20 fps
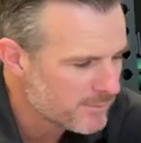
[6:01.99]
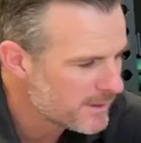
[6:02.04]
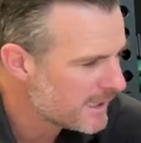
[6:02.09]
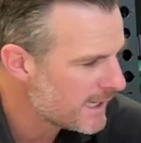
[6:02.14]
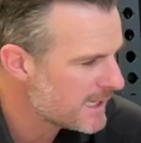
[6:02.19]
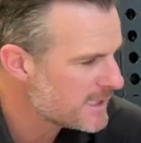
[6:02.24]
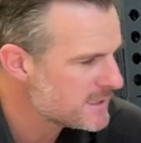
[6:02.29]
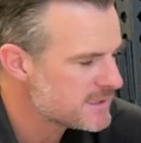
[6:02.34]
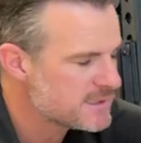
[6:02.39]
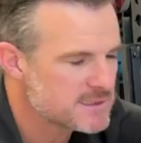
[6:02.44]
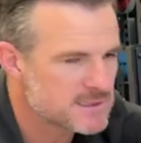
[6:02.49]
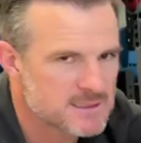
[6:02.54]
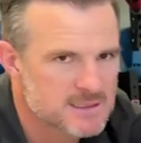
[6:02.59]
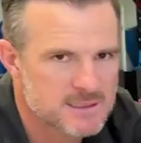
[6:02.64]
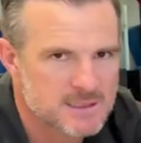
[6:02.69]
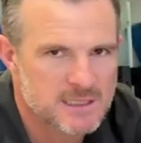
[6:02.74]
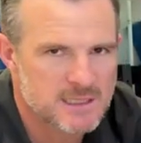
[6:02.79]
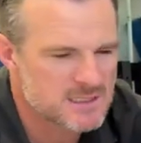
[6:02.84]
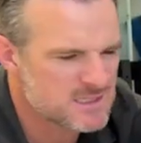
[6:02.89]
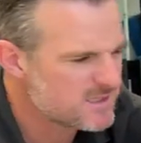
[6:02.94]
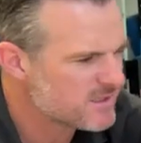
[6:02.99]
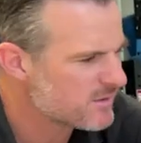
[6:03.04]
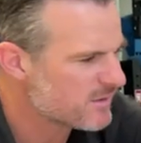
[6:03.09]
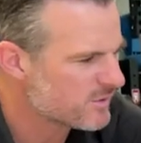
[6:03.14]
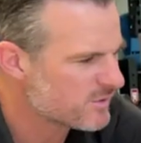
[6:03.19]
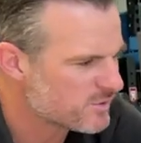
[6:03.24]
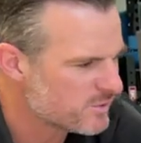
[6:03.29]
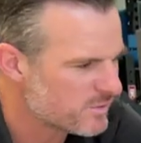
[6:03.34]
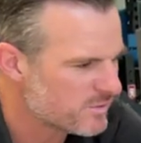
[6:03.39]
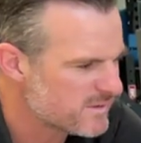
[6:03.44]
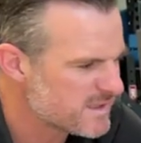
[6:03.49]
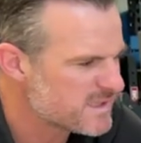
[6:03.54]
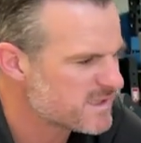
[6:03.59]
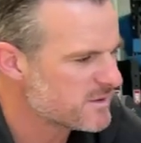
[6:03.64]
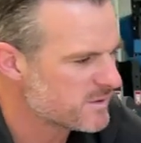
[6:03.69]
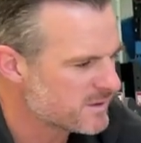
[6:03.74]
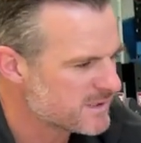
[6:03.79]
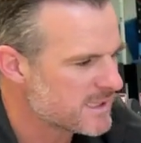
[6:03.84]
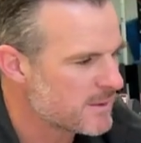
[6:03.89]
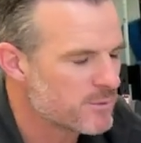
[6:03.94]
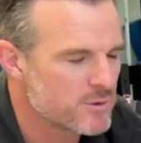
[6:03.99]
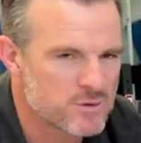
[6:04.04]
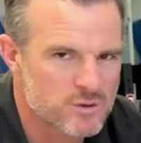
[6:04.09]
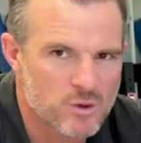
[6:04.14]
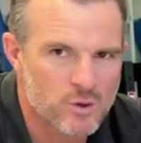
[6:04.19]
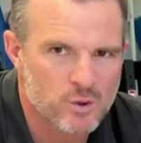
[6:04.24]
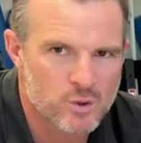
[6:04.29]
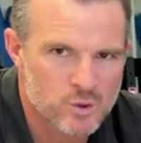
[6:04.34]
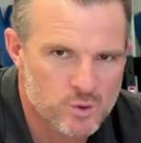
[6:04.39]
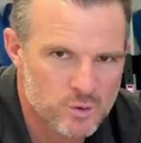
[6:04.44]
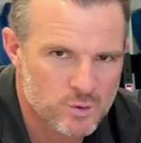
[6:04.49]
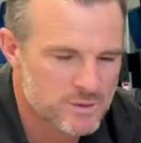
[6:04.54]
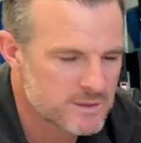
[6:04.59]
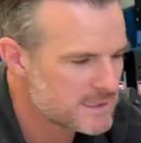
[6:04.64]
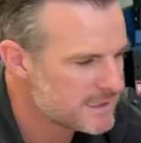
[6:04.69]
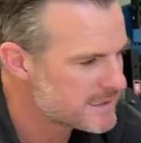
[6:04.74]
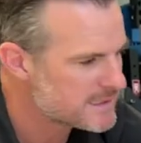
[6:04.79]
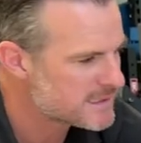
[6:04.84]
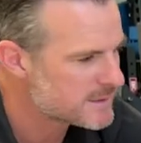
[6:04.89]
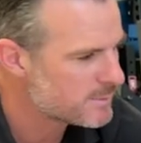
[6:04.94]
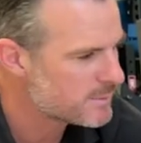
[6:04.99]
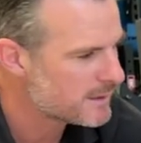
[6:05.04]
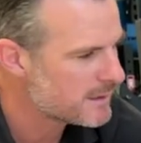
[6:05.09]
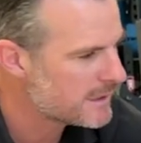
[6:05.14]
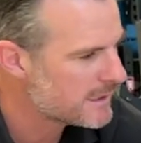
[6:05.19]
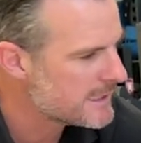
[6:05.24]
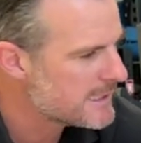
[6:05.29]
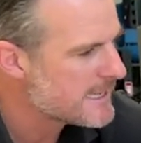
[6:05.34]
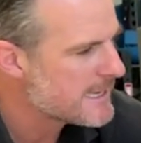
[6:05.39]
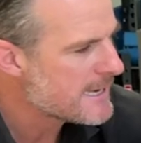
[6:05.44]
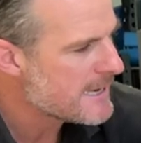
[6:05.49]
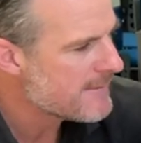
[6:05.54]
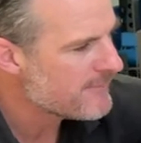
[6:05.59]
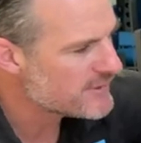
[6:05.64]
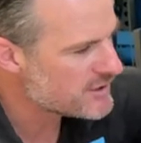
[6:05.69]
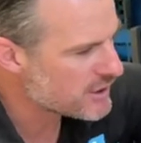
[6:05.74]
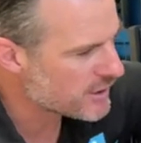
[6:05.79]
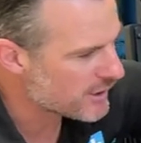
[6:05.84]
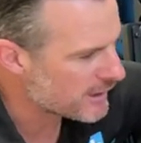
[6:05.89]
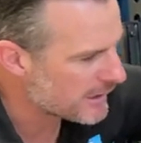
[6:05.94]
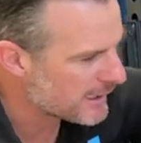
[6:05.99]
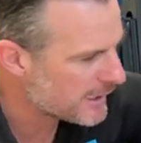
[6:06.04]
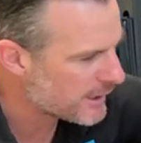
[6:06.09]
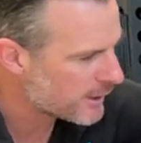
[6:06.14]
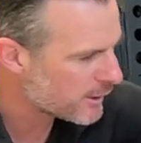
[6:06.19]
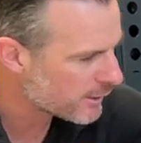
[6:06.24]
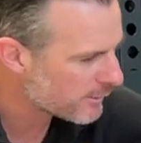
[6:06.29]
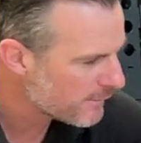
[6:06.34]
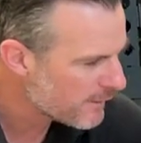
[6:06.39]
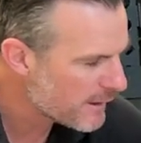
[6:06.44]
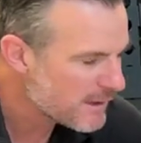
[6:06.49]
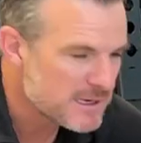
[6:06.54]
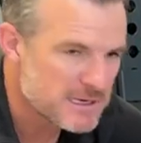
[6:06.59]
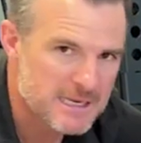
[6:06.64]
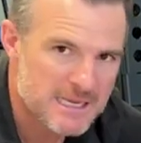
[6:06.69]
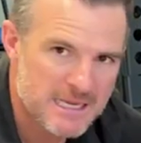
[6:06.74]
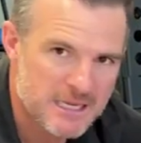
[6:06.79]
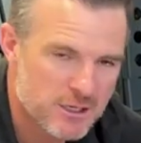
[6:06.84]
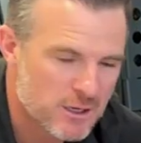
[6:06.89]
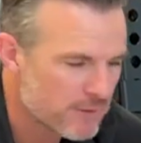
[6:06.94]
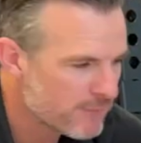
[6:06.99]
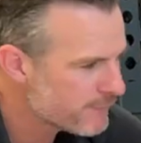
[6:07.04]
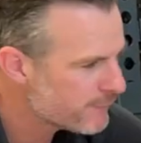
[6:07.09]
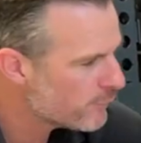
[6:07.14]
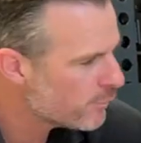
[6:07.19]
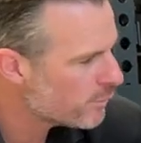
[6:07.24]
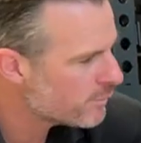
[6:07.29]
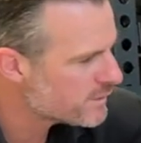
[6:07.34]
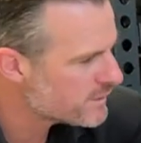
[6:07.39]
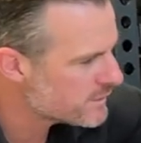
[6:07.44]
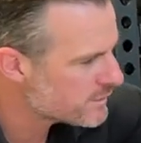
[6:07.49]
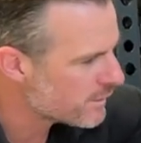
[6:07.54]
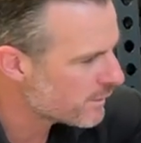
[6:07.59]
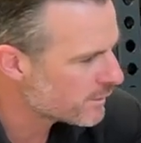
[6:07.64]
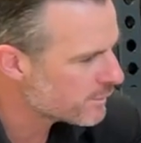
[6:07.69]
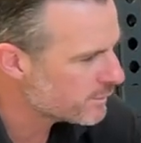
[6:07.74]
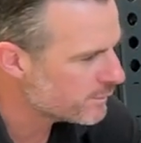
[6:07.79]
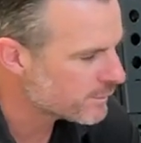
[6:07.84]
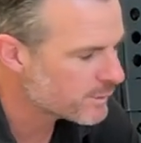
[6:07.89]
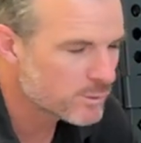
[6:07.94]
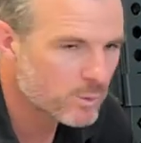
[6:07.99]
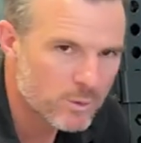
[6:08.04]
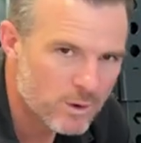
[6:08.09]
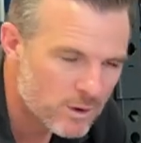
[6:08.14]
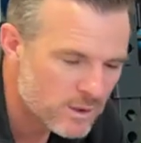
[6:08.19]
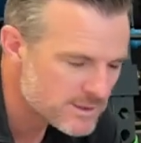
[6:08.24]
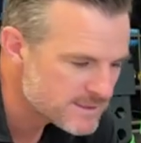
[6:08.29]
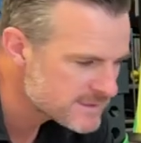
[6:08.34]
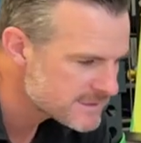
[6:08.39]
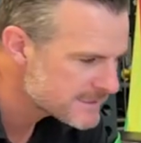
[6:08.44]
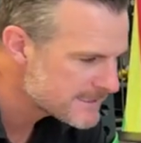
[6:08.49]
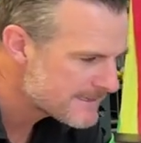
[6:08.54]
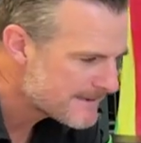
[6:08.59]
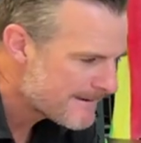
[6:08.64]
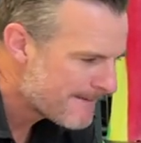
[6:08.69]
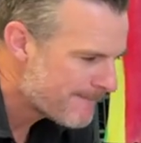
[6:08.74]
Man, hey, she's a skier. She's got good, this is someone who's got good knee stability. She can let her knee go forward. She's got good quads.